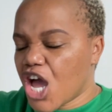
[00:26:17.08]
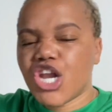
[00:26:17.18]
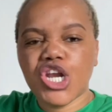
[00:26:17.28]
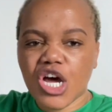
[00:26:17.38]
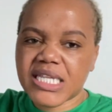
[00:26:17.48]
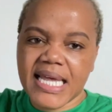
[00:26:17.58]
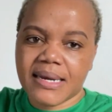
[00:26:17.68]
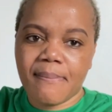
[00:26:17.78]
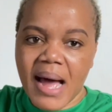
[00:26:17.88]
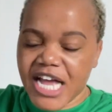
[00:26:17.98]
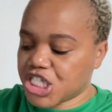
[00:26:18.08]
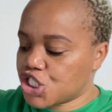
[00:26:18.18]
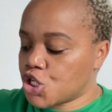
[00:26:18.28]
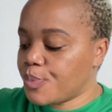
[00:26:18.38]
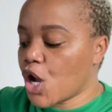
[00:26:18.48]
not that
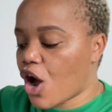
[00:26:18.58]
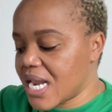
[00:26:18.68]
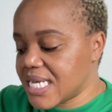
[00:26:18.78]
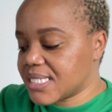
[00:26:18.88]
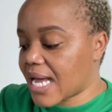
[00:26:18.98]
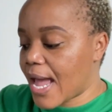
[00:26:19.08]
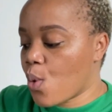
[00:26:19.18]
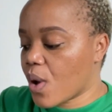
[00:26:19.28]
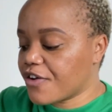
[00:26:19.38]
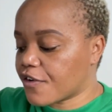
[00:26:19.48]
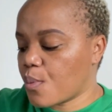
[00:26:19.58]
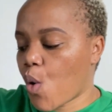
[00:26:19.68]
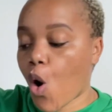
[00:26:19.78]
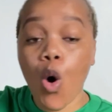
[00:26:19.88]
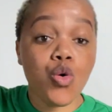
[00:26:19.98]
much. To be honest, I work from
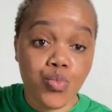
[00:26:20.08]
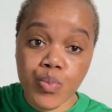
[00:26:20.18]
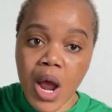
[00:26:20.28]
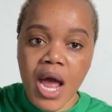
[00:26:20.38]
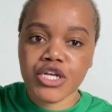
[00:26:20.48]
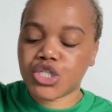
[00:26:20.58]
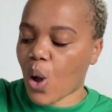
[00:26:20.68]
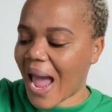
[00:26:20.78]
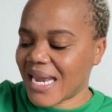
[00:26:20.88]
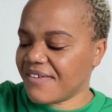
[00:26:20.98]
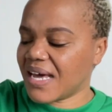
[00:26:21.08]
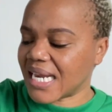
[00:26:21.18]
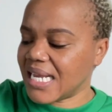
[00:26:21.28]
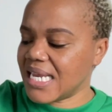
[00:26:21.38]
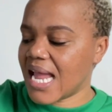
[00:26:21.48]
home, so I never
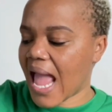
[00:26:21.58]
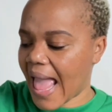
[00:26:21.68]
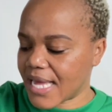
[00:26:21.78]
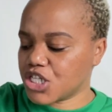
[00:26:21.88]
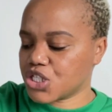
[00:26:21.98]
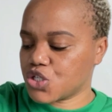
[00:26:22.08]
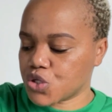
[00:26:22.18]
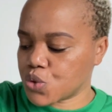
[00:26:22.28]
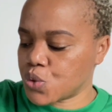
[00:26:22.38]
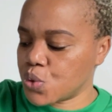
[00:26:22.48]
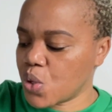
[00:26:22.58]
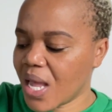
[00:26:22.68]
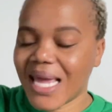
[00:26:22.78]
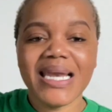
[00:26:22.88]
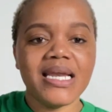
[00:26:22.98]
really had to
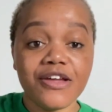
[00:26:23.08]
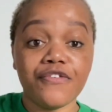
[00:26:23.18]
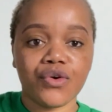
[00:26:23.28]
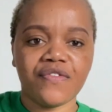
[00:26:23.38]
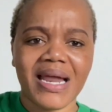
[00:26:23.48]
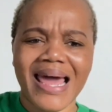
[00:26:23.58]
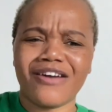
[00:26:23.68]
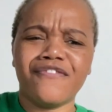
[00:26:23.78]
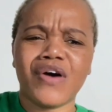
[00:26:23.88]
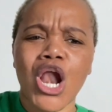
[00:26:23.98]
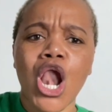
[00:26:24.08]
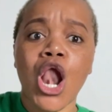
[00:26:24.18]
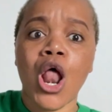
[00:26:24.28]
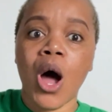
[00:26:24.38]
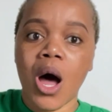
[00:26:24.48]
leave Ruva like for
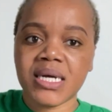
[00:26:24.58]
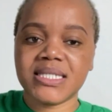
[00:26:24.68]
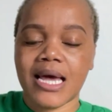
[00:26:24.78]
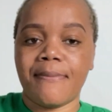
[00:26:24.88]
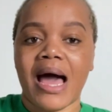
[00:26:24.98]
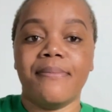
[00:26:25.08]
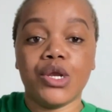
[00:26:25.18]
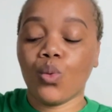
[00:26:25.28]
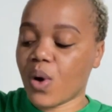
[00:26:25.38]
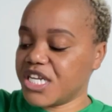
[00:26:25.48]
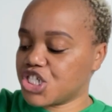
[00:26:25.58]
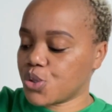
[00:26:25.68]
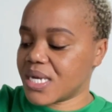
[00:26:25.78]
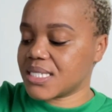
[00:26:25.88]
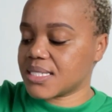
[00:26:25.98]
a long time. I mean, when she
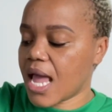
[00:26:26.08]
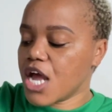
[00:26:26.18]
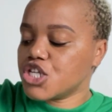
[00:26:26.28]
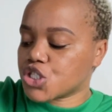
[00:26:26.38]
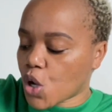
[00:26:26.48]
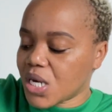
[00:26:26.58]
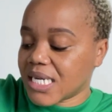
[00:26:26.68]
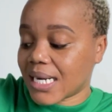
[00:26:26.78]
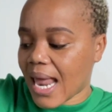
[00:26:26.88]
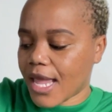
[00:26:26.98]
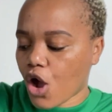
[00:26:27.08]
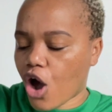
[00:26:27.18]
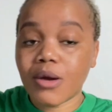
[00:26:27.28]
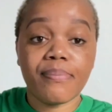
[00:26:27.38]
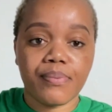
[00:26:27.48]
was so little, lying
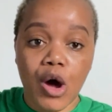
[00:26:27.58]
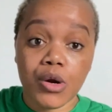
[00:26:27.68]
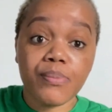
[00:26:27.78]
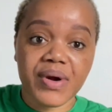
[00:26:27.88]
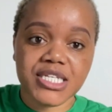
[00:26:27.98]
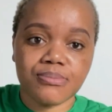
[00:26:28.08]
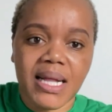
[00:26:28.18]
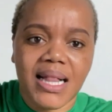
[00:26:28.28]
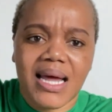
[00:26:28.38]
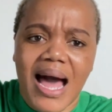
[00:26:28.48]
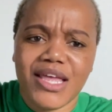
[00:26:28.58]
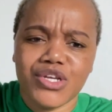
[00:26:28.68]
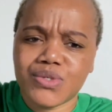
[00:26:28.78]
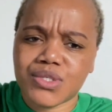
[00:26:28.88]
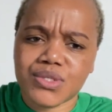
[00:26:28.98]
on breast milk, I
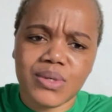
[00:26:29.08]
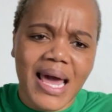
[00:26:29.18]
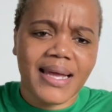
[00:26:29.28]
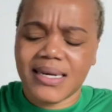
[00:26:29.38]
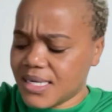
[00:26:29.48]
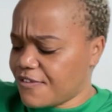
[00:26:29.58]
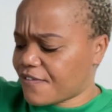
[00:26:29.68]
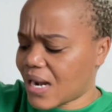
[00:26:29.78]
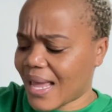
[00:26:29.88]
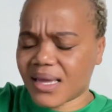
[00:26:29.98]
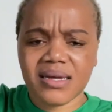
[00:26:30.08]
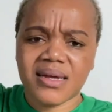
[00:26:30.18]
used to like for like